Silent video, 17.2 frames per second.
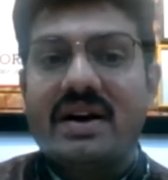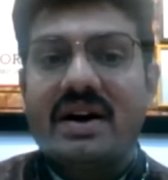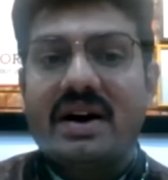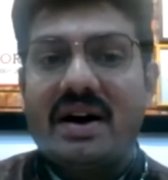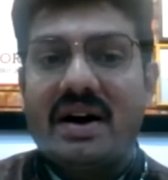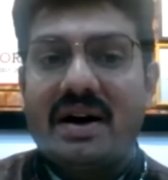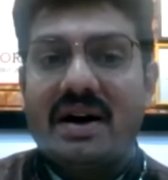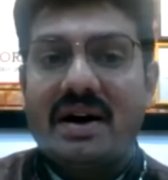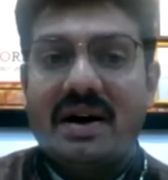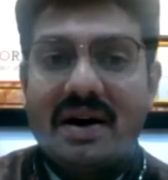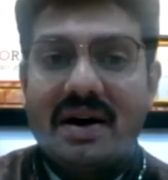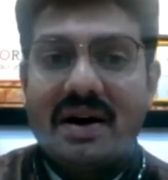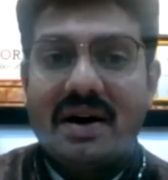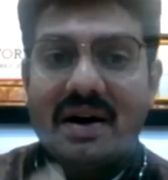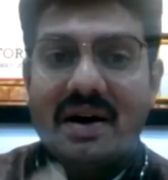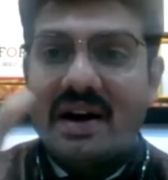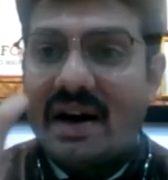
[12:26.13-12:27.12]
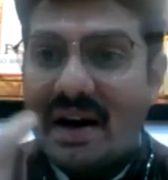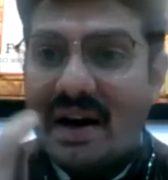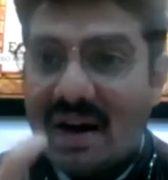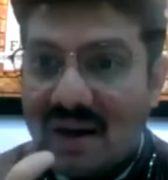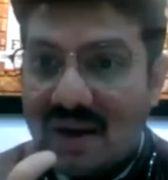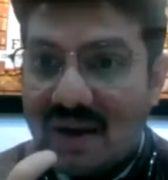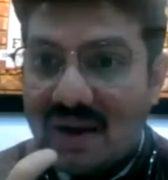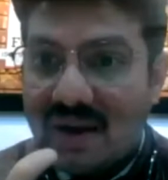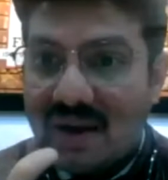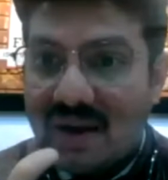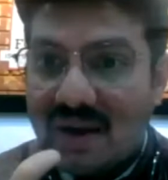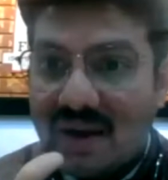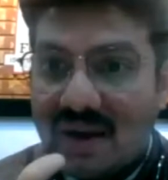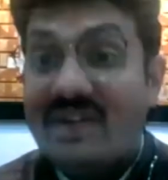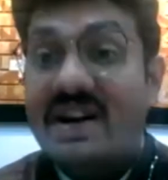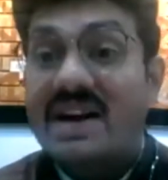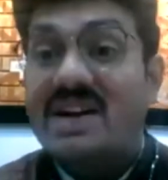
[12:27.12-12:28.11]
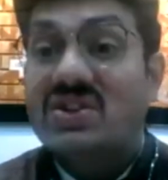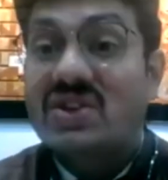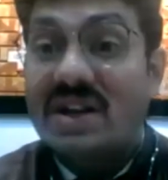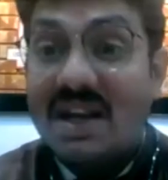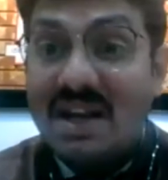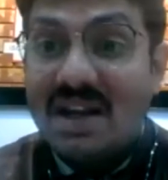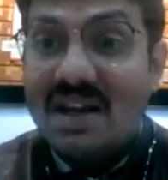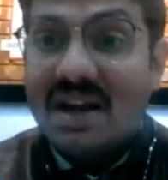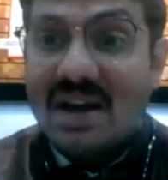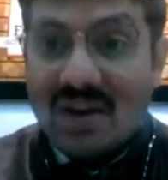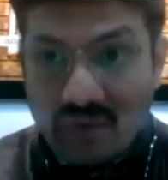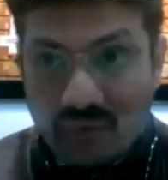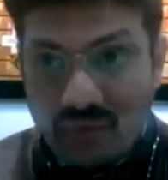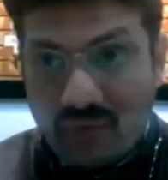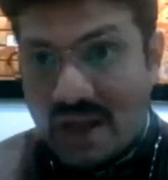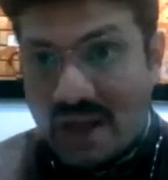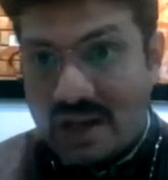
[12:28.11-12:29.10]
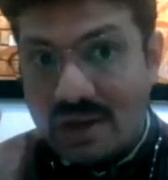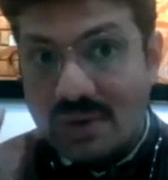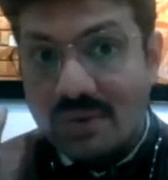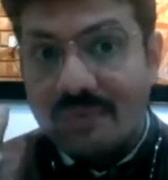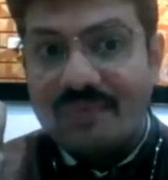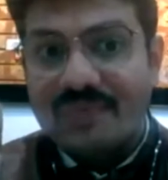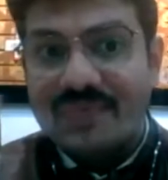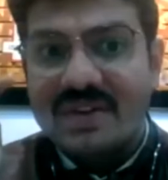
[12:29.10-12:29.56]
uh, uh, the evidentiary value.